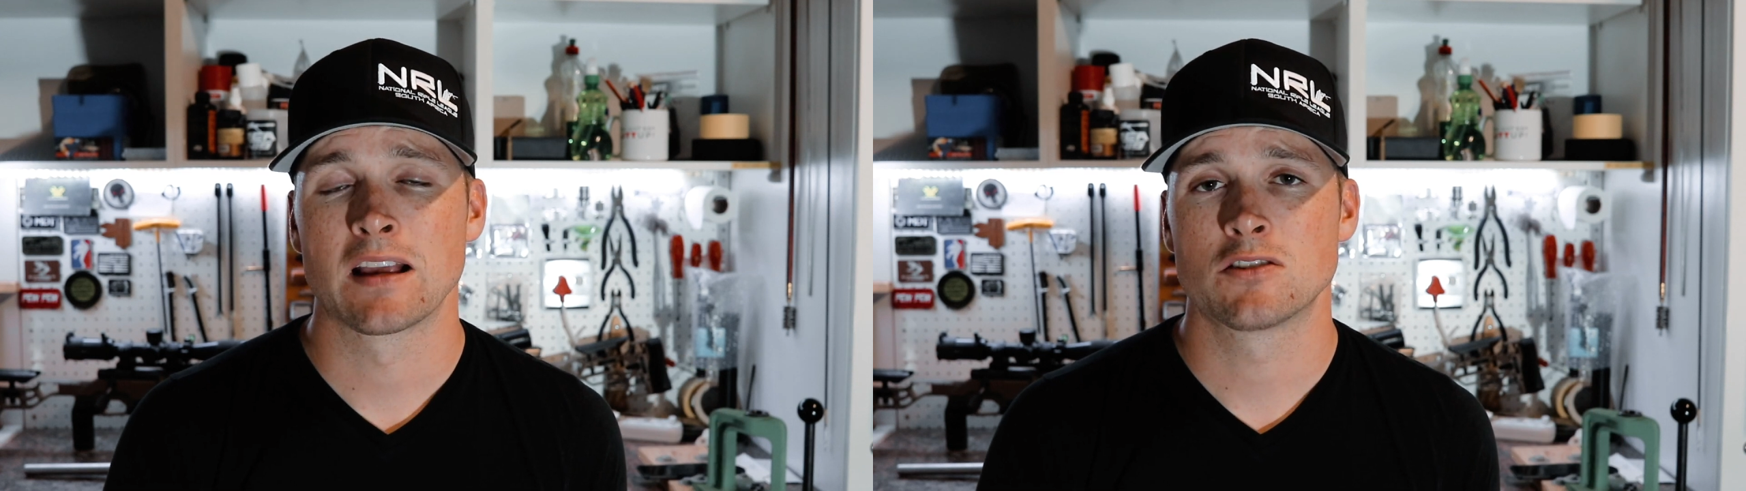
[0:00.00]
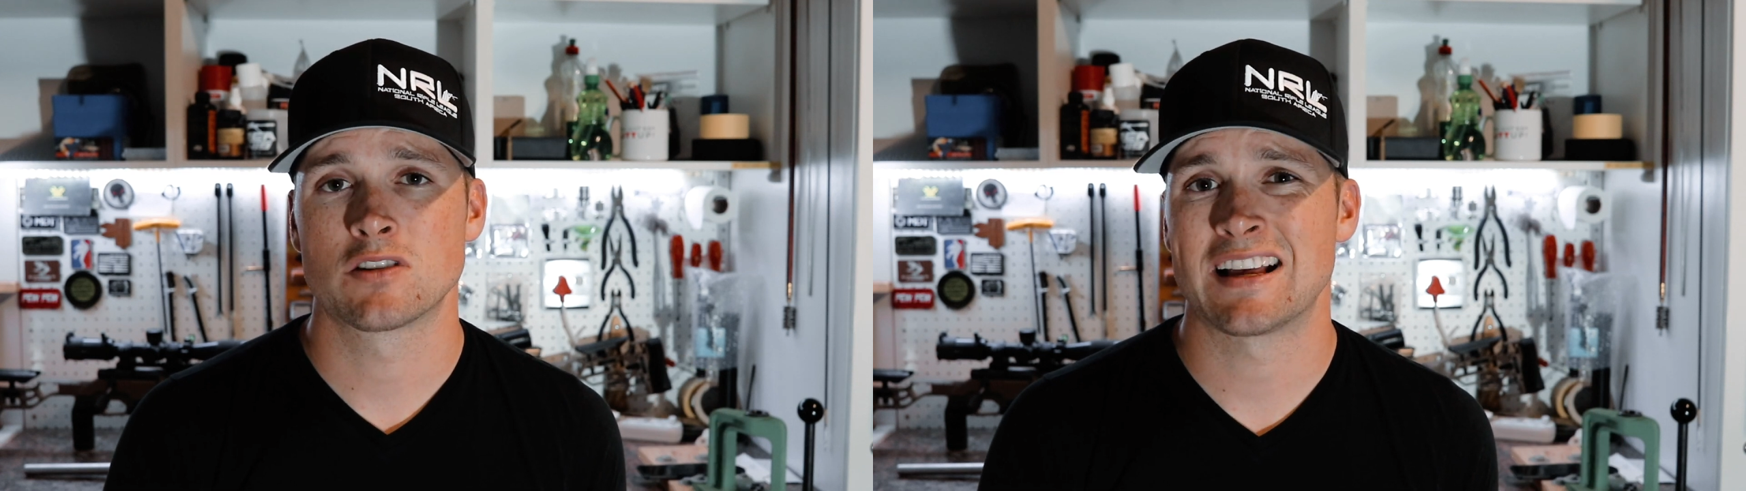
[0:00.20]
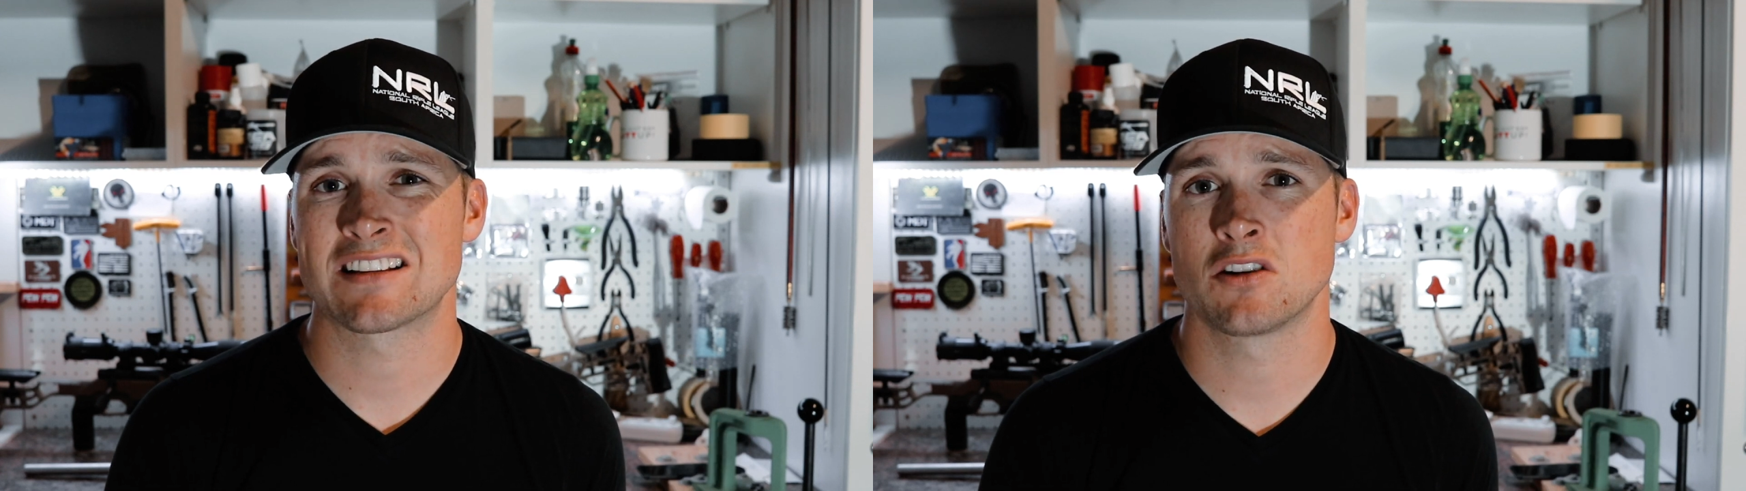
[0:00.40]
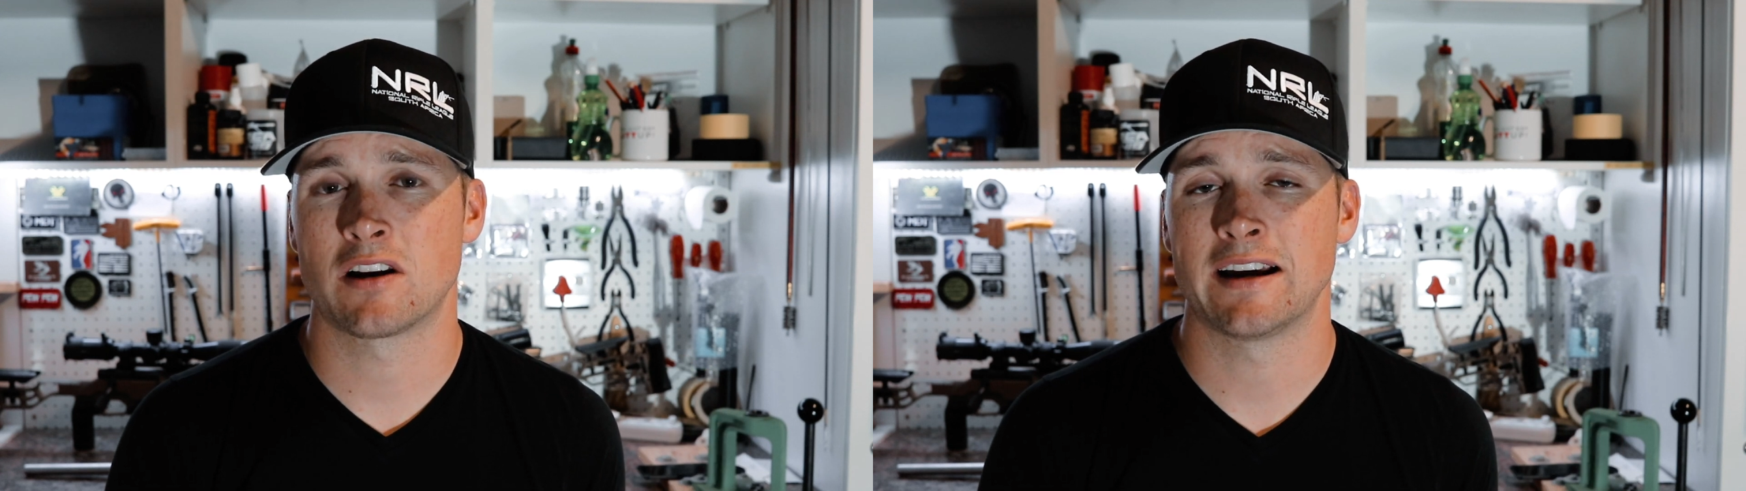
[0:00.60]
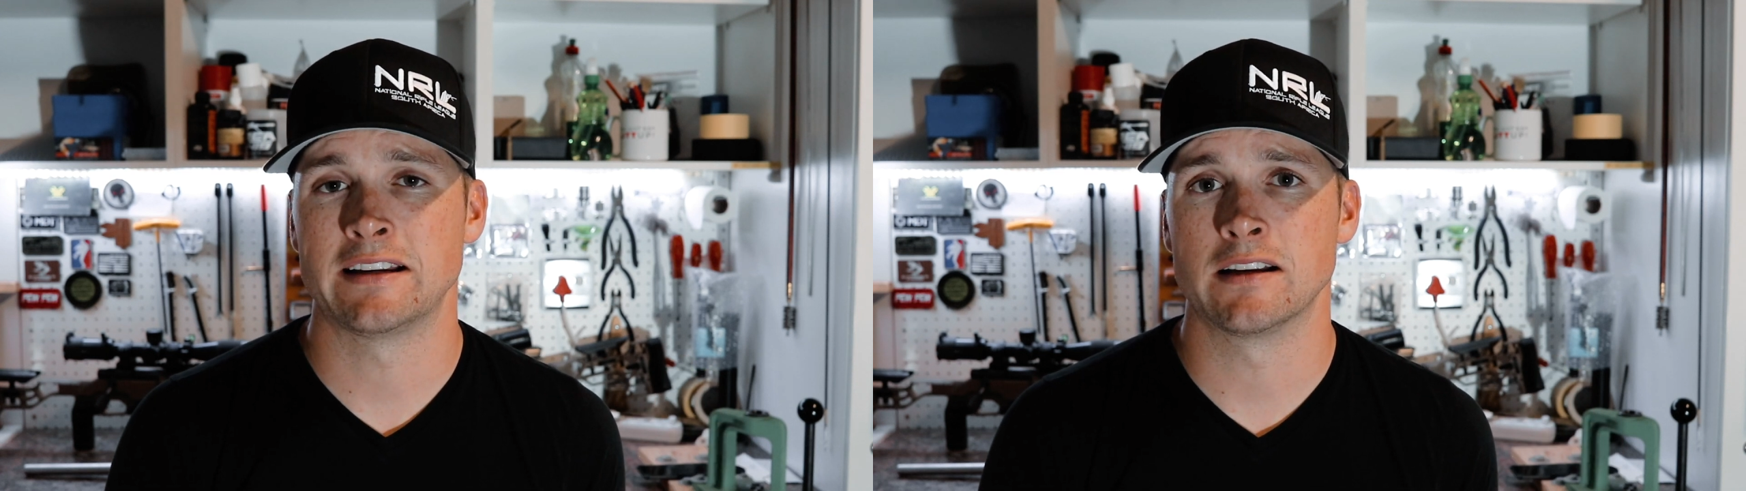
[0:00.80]
So that's
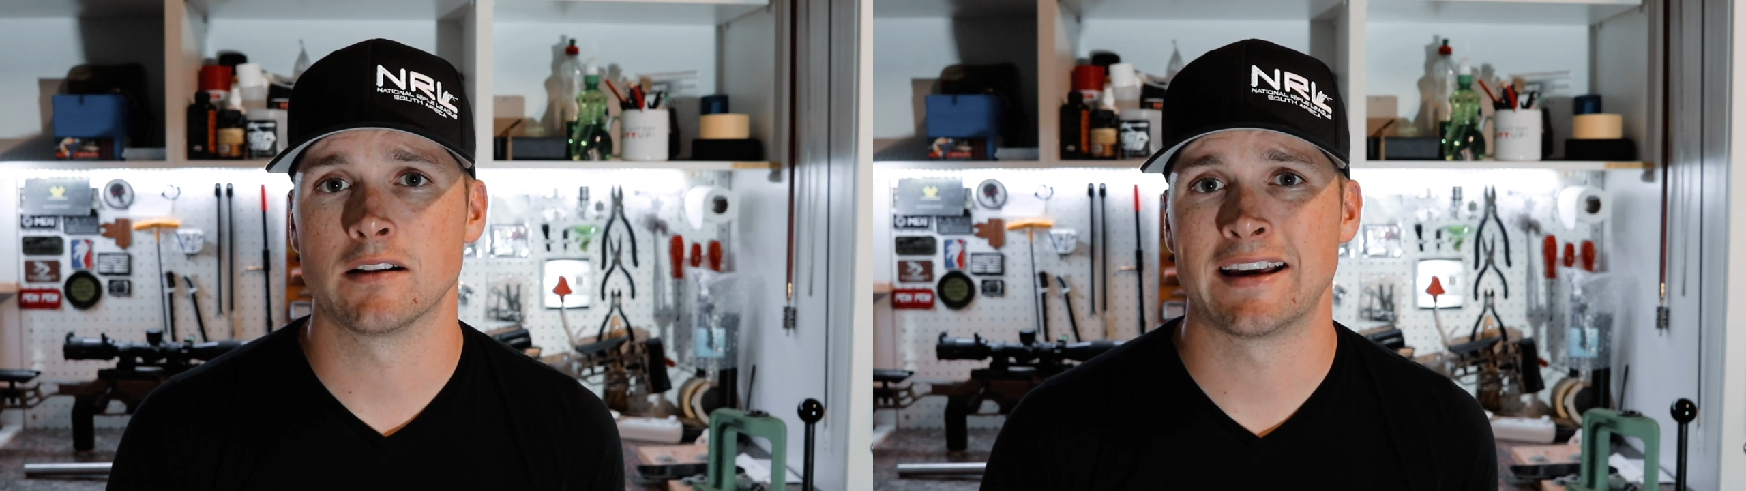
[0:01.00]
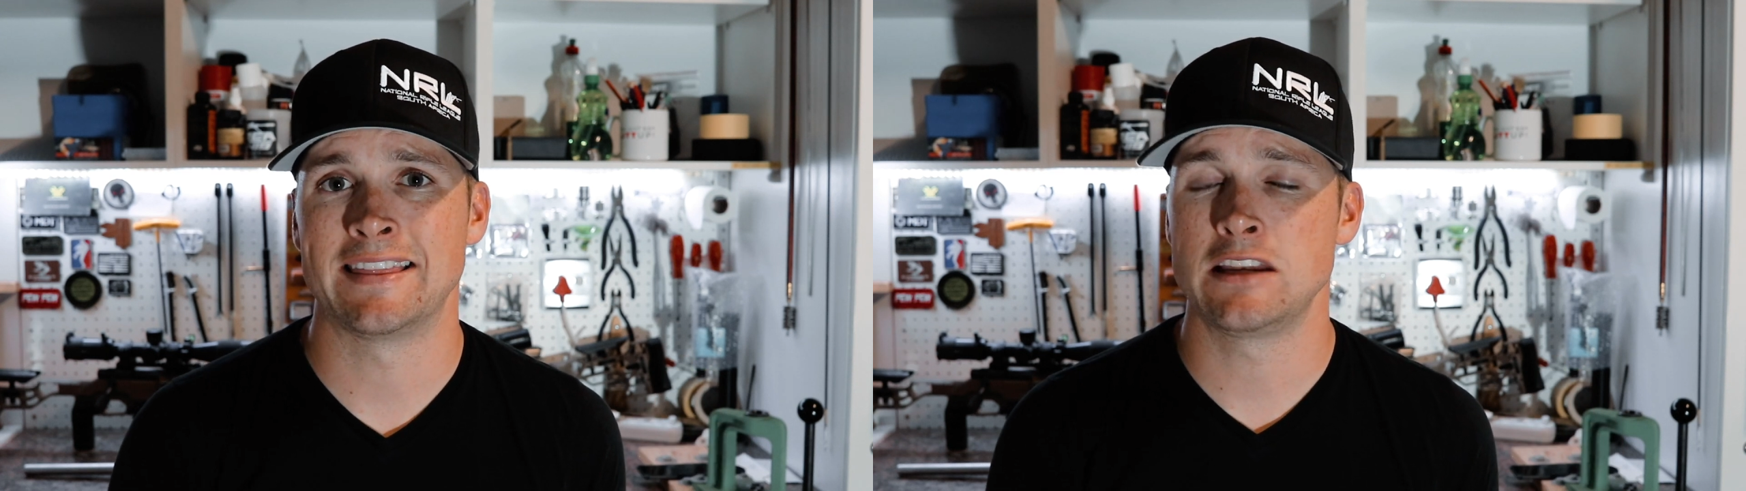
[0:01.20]
not ideal, and